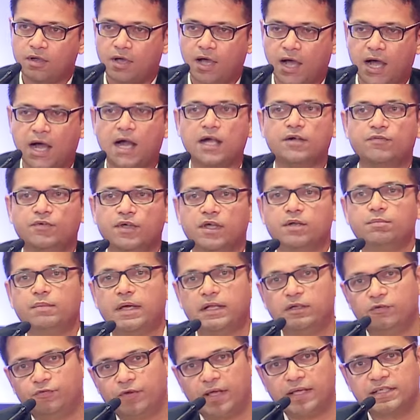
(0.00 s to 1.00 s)
hardware
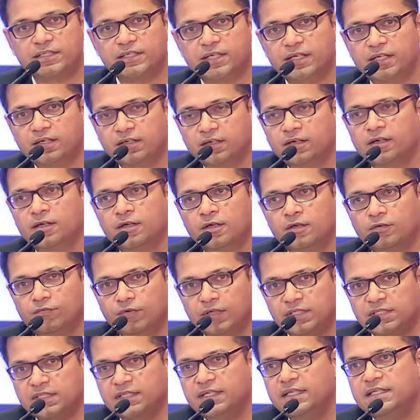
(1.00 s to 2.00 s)
manufacturing,
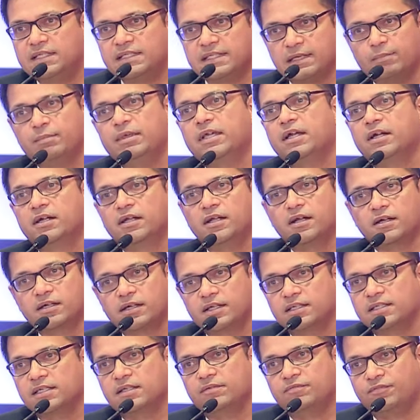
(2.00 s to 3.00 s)
which needs
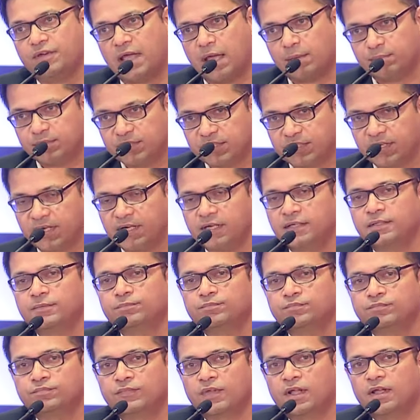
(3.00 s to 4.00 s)
semiconductors and fabs, right?
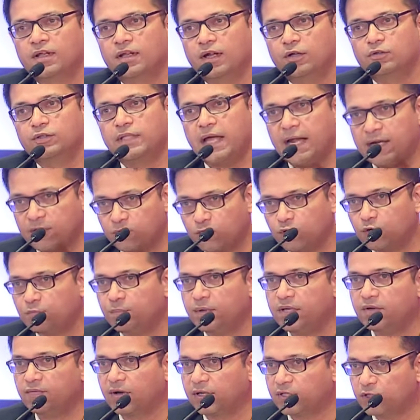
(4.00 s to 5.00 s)
Now that could
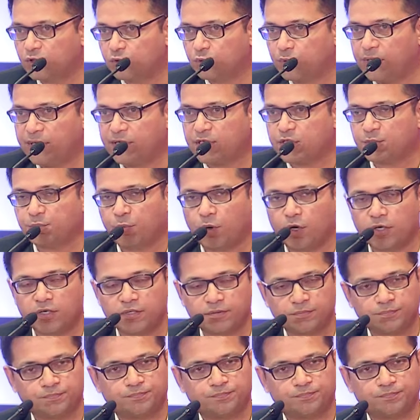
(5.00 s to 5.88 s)
be one sweet spot.